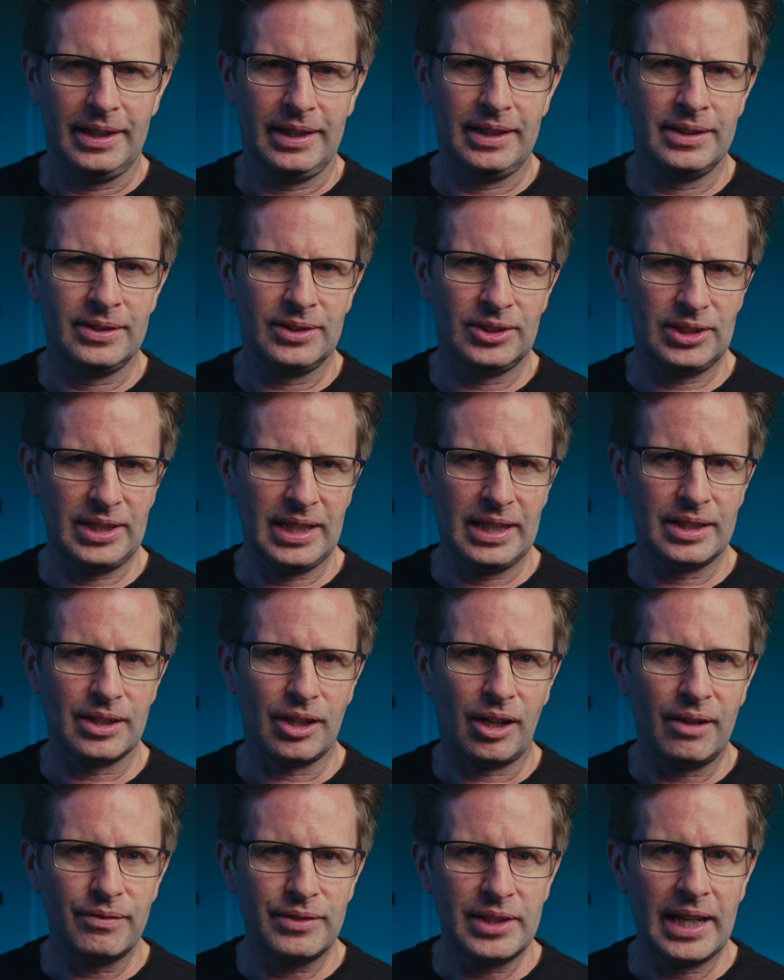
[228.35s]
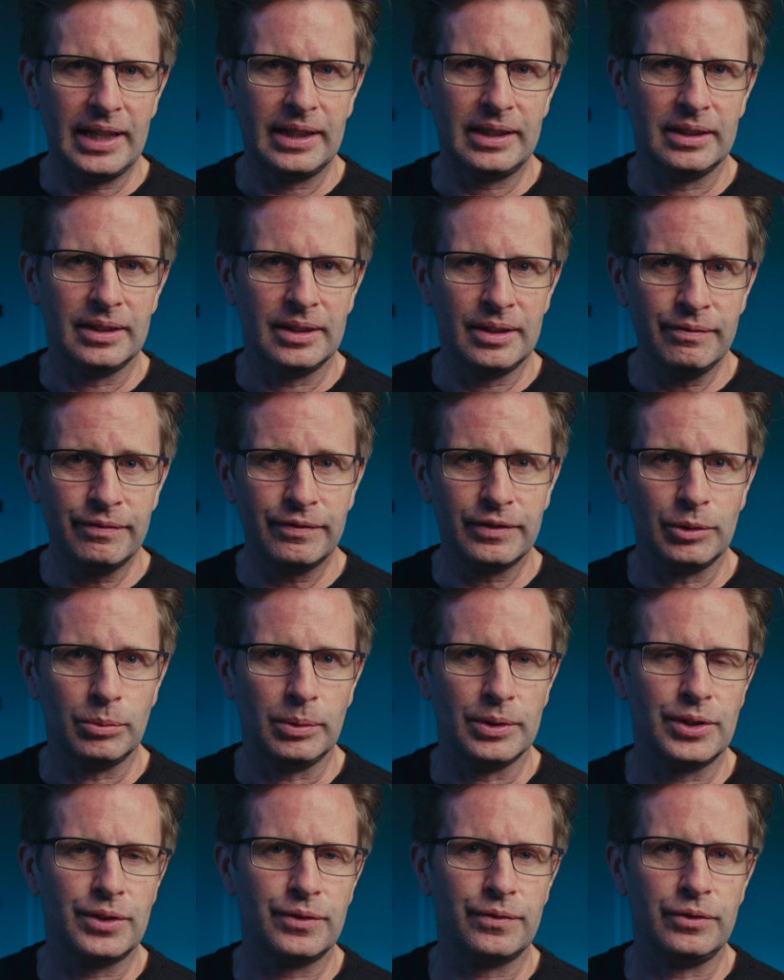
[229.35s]
Instead, I've taken
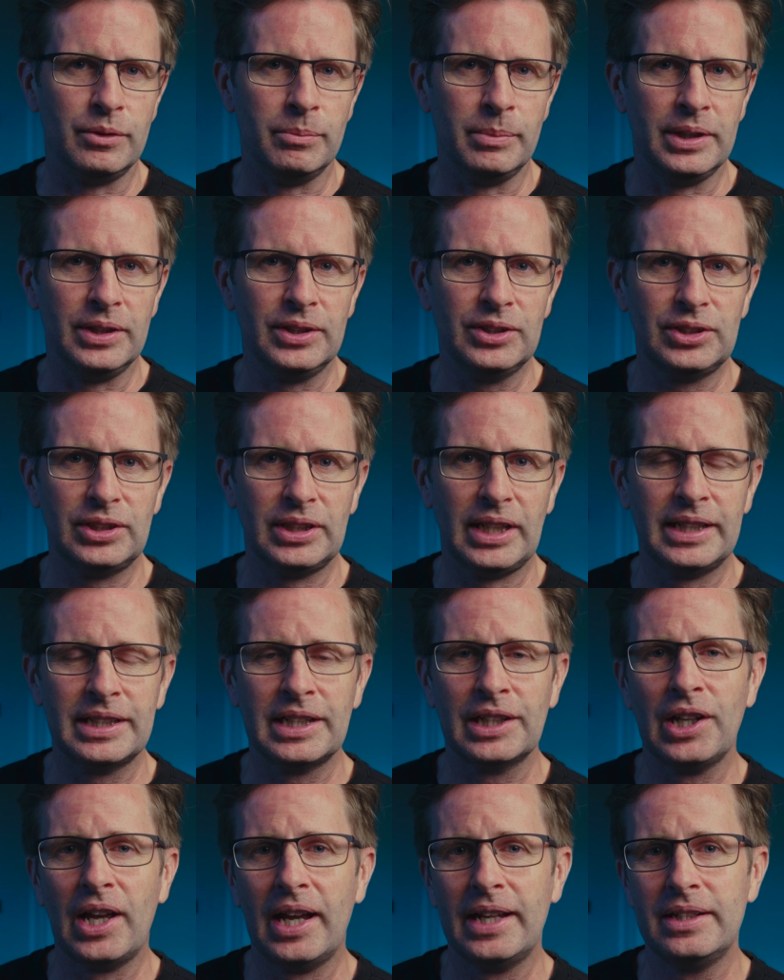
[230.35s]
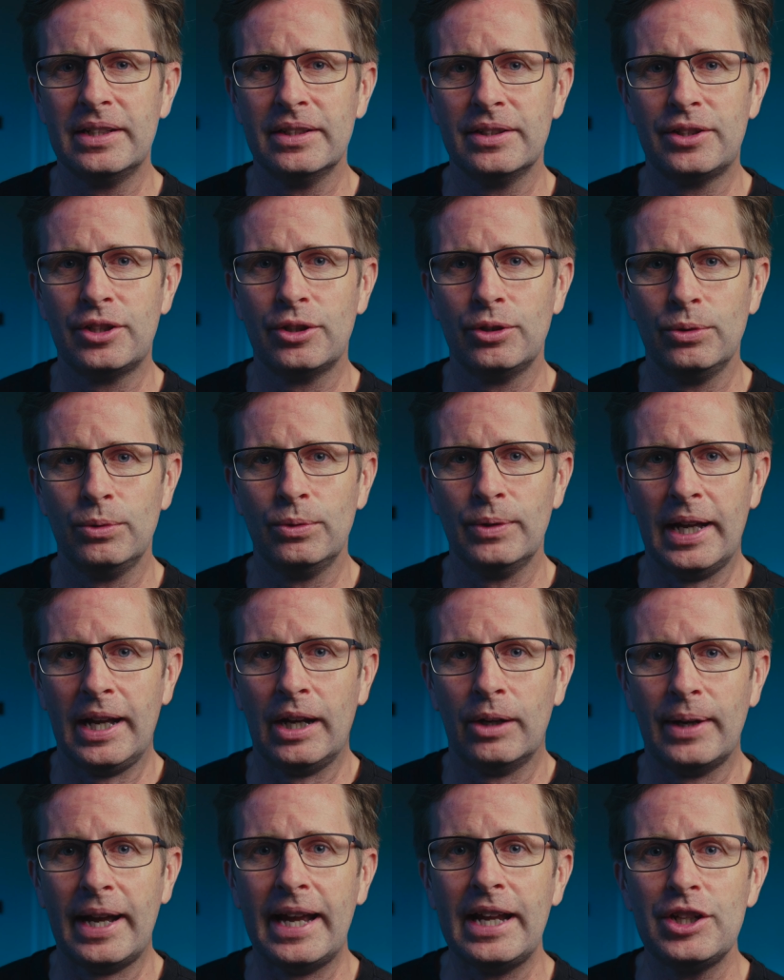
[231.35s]
influence from this and aligned it to
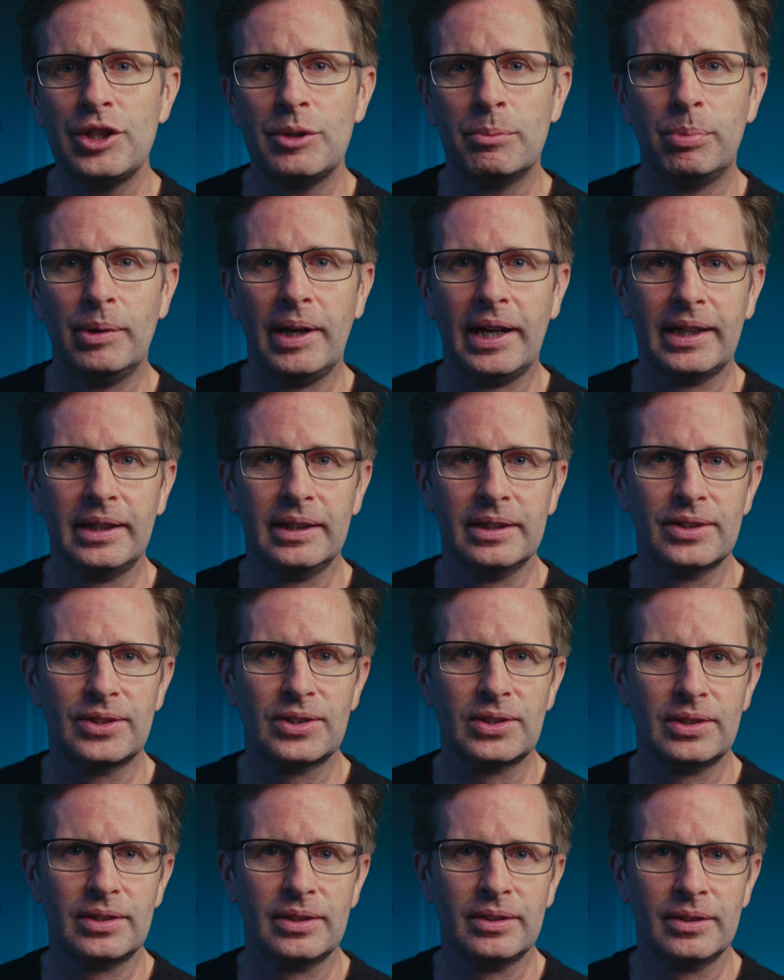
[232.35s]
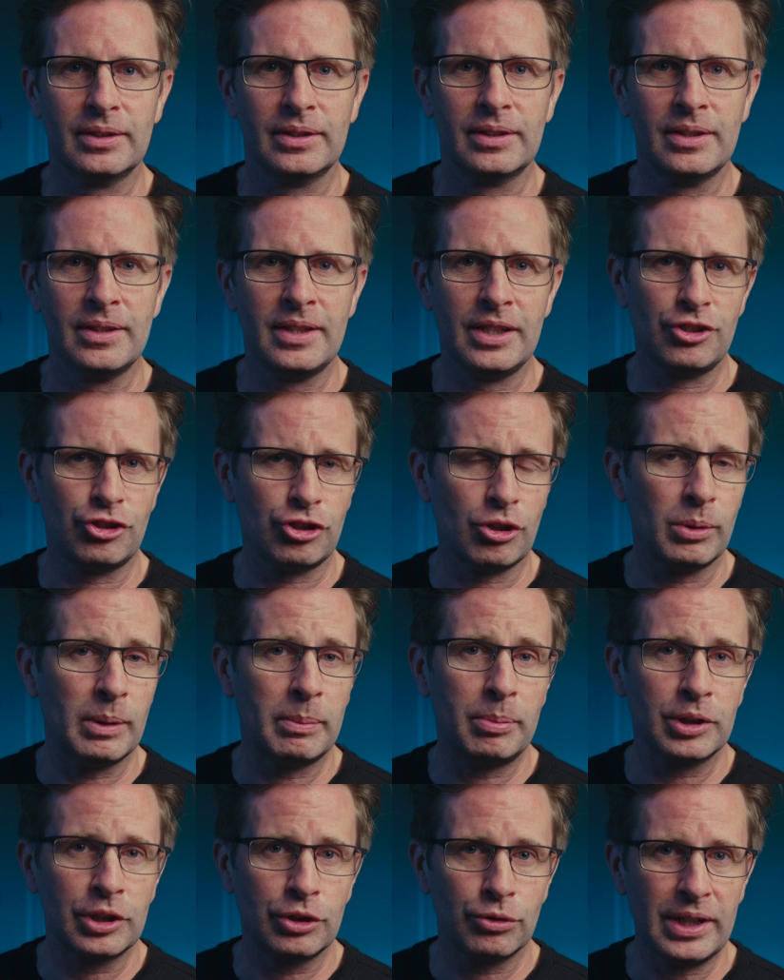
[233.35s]
our age brackets that show
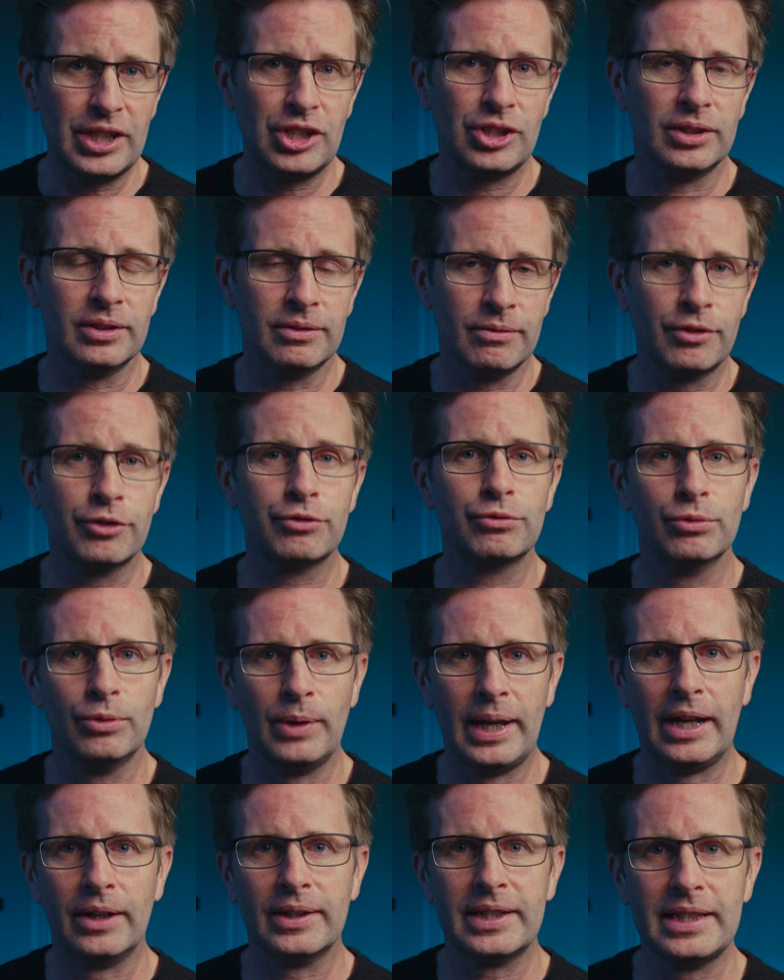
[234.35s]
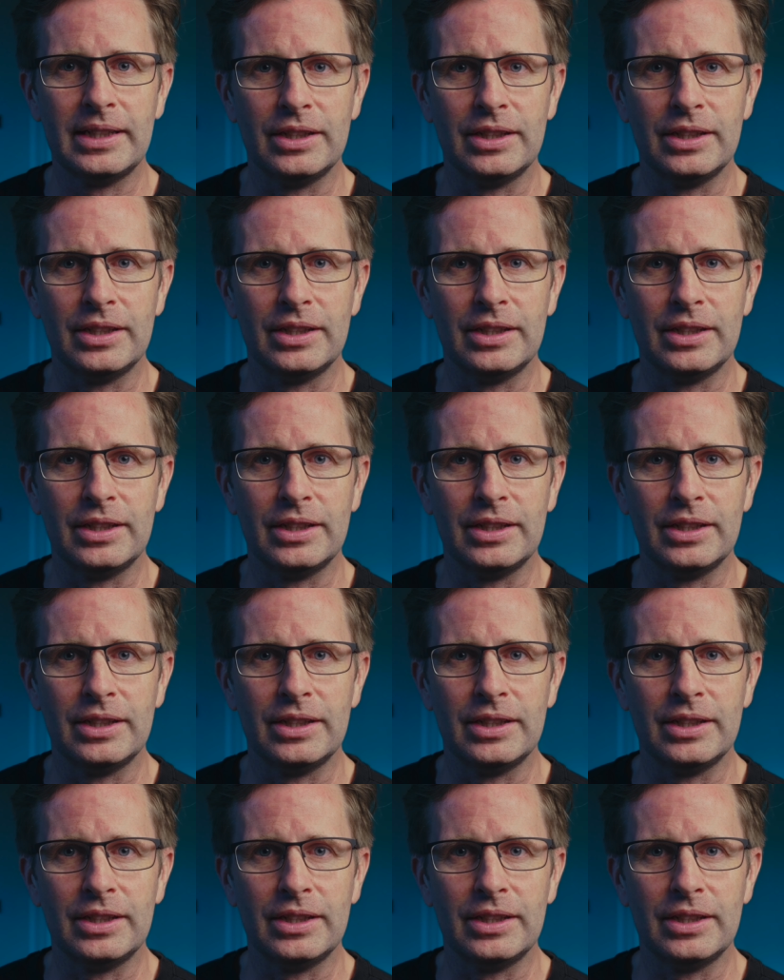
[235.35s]
a progression throughout